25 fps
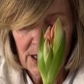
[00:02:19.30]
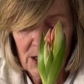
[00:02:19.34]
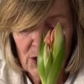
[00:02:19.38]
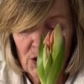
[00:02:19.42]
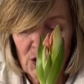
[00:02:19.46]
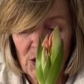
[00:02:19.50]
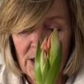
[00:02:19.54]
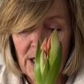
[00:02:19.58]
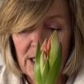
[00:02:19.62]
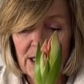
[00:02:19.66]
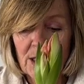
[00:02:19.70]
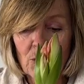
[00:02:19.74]

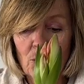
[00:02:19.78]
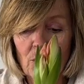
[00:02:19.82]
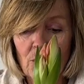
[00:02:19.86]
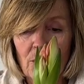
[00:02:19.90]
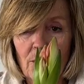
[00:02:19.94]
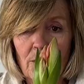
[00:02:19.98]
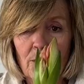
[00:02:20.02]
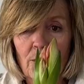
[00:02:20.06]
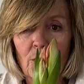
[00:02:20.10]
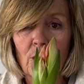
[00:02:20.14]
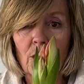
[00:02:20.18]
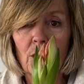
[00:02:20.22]
So that's
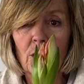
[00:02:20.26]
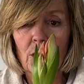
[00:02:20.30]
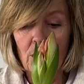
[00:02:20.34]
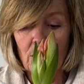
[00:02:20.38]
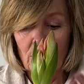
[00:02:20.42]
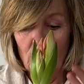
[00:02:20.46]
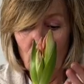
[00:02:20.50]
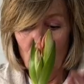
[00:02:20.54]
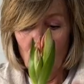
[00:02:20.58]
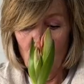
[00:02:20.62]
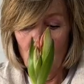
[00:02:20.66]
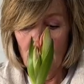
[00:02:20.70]

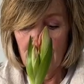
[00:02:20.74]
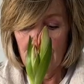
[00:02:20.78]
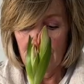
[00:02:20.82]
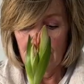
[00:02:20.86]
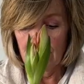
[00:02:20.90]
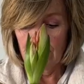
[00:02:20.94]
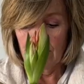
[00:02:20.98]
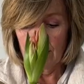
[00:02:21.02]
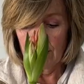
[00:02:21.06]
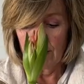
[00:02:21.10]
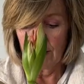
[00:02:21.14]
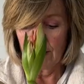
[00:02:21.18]
for
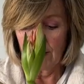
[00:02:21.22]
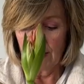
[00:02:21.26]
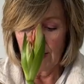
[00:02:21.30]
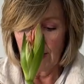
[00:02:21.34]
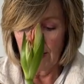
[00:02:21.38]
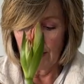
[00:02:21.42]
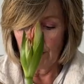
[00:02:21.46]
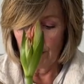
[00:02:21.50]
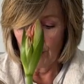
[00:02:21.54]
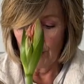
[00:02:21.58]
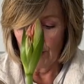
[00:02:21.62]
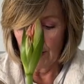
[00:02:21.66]
one
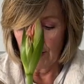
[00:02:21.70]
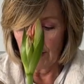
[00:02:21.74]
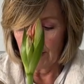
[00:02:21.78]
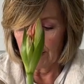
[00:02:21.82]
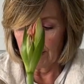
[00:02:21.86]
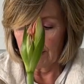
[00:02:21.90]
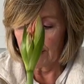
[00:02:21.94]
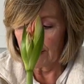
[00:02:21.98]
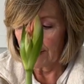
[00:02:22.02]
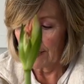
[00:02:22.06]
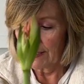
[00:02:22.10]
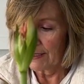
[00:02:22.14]

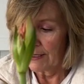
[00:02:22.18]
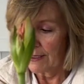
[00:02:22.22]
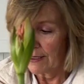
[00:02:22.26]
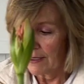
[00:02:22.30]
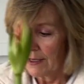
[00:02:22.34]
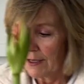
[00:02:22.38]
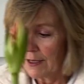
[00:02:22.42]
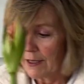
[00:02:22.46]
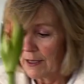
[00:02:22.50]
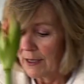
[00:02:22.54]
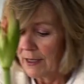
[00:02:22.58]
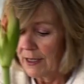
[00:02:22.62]
Amaryllis
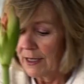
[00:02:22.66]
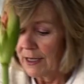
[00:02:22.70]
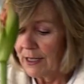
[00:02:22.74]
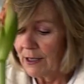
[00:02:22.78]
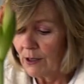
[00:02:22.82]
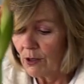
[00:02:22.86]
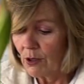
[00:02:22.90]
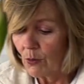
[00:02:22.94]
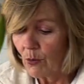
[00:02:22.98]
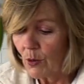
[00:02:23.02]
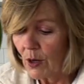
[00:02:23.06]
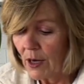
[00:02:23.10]

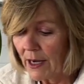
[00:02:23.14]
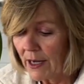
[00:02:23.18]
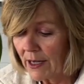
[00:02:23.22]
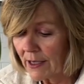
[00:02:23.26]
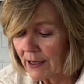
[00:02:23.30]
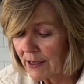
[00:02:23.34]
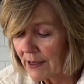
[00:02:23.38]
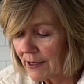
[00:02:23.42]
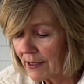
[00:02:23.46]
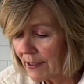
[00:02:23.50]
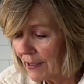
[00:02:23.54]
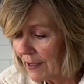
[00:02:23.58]
in the
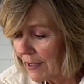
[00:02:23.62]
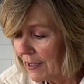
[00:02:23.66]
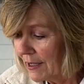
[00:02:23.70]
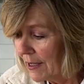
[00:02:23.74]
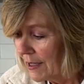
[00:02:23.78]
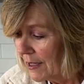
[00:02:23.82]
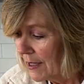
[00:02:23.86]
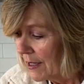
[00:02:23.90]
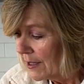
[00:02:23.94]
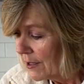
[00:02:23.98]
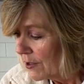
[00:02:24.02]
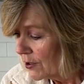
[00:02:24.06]
wax.
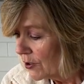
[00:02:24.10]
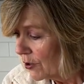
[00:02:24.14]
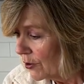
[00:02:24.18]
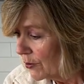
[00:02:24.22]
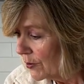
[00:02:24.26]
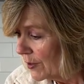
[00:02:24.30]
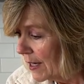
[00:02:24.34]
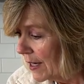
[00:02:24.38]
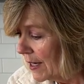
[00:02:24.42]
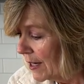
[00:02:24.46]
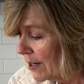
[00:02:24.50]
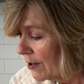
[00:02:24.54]
So
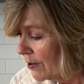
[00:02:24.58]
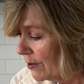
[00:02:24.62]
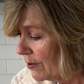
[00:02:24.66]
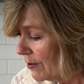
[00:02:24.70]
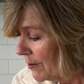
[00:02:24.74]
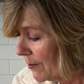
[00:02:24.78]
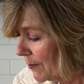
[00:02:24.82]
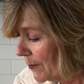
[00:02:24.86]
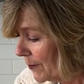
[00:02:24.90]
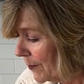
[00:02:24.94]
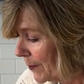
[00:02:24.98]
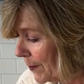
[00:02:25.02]
now,
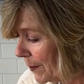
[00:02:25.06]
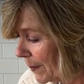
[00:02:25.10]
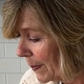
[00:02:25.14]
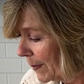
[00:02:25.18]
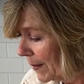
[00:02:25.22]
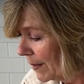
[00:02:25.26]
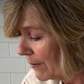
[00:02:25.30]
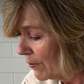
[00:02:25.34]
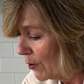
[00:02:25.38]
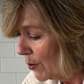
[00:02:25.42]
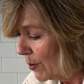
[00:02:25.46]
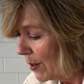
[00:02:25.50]

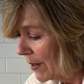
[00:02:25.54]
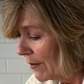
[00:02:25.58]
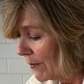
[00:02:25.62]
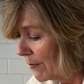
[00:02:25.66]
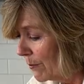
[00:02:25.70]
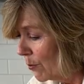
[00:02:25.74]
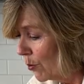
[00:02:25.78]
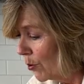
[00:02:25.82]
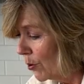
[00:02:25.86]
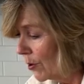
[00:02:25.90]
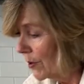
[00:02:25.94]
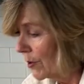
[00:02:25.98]
if you have
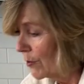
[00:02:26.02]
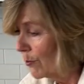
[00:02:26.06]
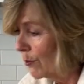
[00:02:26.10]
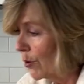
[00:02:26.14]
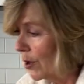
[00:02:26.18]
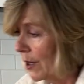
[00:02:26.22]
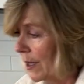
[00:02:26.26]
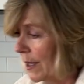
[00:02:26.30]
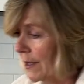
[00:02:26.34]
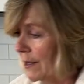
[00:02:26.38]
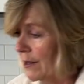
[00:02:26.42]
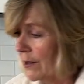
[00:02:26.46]
more than
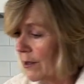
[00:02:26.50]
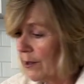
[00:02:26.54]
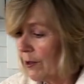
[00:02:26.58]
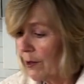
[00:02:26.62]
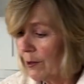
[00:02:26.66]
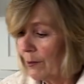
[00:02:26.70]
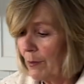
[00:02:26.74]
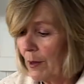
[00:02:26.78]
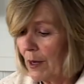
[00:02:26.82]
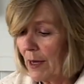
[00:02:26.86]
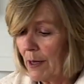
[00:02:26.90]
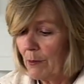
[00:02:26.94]
one, or
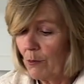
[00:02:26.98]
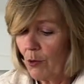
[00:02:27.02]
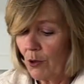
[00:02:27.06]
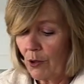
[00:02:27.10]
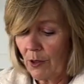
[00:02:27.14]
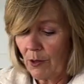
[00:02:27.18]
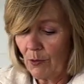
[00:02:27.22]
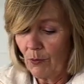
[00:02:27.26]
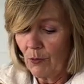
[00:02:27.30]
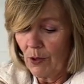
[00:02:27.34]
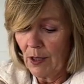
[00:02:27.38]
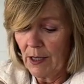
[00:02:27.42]
buy more
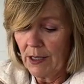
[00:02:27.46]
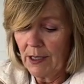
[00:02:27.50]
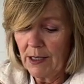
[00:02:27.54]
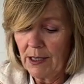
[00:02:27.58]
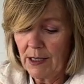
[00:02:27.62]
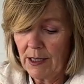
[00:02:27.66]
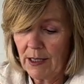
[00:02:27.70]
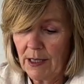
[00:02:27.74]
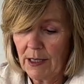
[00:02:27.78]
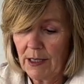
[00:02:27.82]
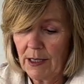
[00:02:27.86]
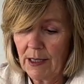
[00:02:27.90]
than one,
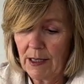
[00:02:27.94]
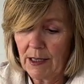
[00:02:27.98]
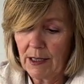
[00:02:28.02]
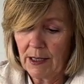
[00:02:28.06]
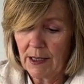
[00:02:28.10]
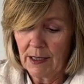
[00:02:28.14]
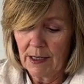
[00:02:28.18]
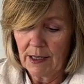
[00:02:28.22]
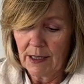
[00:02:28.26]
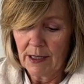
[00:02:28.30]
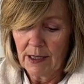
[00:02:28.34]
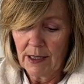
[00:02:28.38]

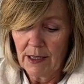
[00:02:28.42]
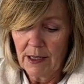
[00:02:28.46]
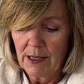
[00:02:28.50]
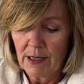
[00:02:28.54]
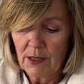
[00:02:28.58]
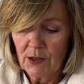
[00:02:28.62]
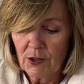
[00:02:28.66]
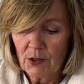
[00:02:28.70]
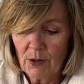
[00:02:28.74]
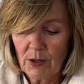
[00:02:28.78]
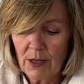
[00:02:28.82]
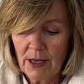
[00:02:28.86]

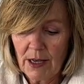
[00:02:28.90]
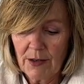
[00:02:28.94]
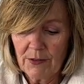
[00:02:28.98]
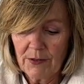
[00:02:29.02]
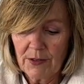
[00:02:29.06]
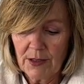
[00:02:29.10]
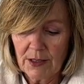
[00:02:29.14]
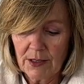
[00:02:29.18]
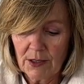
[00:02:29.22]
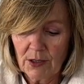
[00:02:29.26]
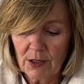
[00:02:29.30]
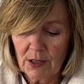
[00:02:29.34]
so I have
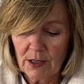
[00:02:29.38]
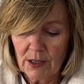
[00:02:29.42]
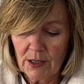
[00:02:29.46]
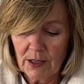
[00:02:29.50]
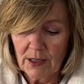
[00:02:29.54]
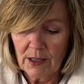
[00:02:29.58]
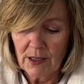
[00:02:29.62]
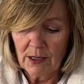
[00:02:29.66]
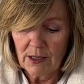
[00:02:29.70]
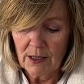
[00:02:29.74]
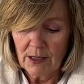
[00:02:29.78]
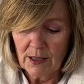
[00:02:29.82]
this
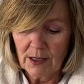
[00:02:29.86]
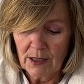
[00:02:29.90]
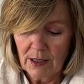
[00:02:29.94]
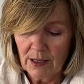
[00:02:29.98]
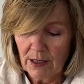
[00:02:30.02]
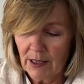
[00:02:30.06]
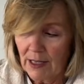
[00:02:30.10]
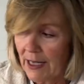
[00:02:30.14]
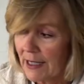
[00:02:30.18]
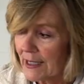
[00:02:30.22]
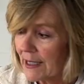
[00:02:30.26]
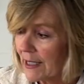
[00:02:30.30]

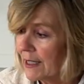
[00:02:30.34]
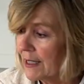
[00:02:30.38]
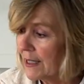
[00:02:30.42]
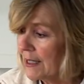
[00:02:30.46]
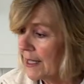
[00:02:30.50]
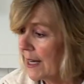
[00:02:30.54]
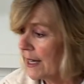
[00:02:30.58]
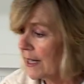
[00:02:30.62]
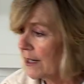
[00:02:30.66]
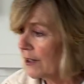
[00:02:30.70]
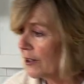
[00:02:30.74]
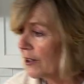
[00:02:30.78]
glass
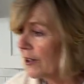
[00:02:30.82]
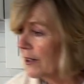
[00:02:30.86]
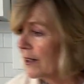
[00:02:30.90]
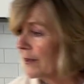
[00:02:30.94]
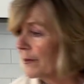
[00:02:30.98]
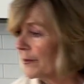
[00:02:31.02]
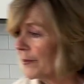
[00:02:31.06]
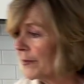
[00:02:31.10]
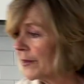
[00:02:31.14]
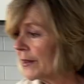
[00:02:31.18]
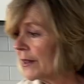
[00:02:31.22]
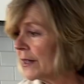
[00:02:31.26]
container.
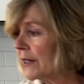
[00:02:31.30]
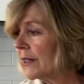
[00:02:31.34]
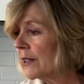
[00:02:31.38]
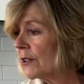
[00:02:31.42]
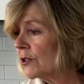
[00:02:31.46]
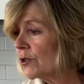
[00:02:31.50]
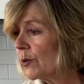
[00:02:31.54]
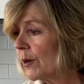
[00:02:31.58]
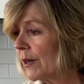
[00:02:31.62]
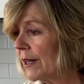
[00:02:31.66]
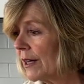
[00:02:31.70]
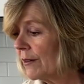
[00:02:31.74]

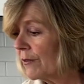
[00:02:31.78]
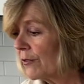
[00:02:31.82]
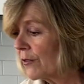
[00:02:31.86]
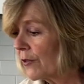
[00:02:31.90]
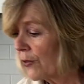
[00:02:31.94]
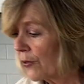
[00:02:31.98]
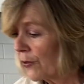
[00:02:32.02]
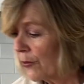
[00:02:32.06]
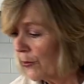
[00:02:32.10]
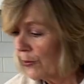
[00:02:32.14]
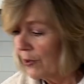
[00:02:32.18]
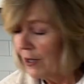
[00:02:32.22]
So I have
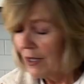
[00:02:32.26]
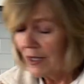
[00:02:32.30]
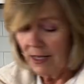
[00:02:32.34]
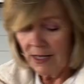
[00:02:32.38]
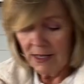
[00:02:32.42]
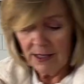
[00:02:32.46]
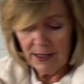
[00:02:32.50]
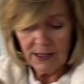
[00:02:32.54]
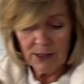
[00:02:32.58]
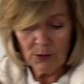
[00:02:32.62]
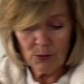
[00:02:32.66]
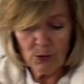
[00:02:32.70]

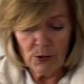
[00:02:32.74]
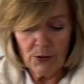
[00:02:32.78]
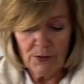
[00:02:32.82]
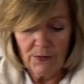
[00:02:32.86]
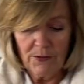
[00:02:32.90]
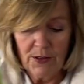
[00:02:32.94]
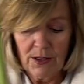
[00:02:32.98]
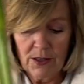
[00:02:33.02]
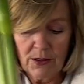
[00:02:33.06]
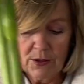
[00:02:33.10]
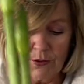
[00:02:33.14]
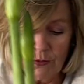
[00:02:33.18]
3, this will
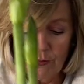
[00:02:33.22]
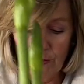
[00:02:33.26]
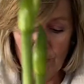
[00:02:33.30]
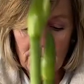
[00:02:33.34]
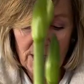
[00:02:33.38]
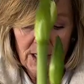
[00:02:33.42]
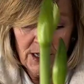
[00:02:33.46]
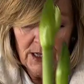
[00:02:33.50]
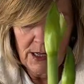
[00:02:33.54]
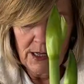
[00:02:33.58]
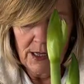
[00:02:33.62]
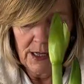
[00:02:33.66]
fit
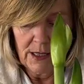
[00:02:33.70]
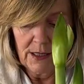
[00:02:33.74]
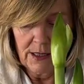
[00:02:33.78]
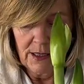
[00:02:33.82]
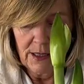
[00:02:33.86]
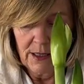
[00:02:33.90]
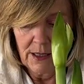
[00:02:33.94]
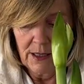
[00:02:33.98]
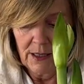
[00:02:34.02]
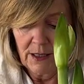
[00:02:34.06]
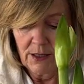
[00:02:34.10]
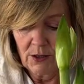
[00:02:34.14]
3 in it.
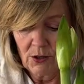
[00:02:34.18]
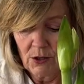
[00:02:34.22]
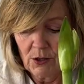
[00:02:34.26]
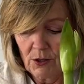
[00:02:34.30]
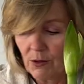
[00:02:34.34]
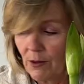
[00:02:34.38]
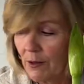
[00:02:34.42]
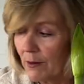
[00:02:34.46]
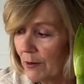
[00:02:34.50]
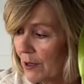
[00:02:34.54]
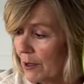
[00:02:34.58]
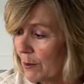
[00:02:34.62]
So
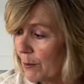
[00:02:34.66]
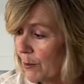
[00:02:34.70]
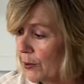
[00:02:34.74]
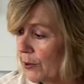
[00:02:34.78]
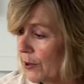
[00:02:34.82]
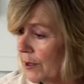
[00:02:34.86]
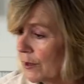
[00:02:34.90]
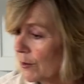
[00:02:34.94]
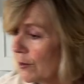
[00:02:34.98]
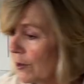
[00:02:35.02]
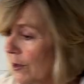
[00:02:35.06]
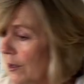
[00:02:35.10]
I'm gonna
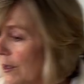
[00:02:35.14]
put